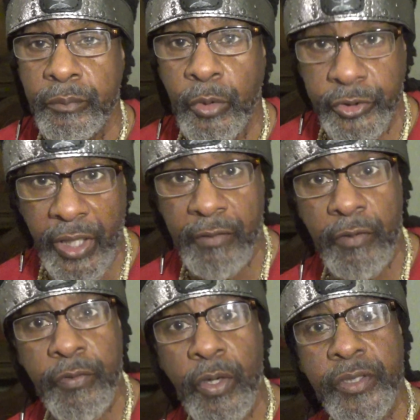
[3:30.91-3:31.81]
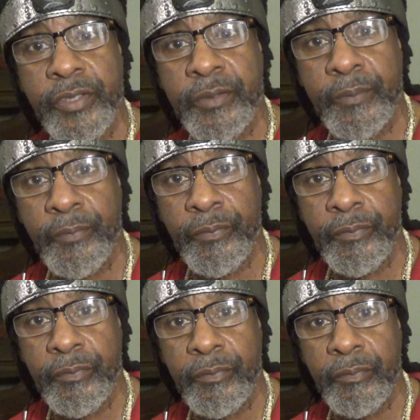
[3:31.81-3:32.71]
Most High have a voice.
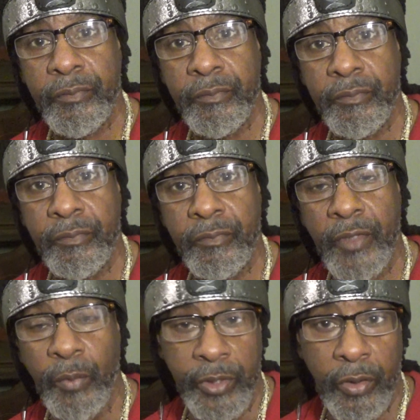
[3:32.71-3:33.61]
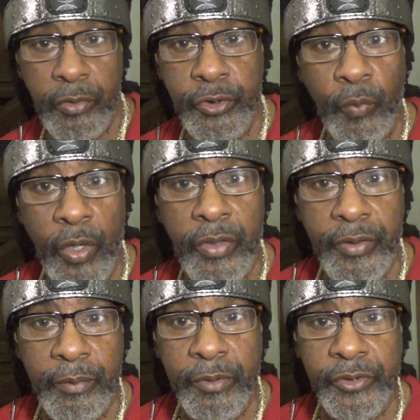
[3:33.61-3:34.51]
And we know who's the word
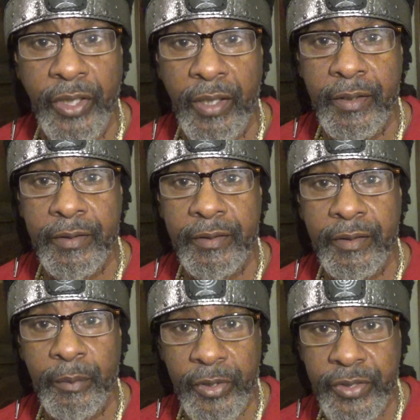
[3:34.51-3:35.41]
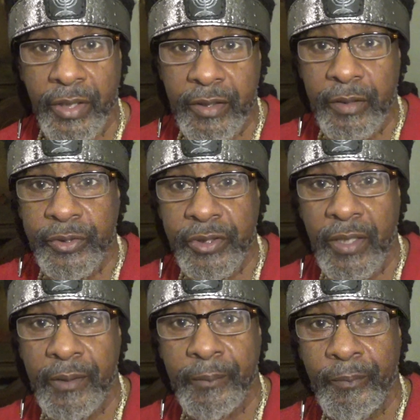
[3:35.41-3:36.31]
of the Most High. a
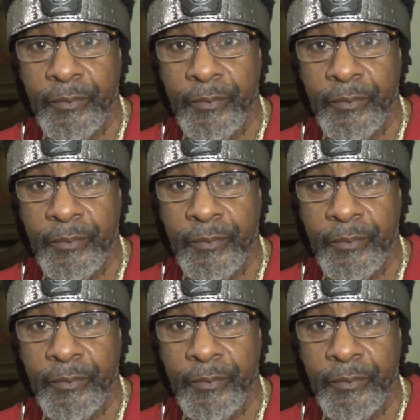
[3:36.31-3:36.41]
shot.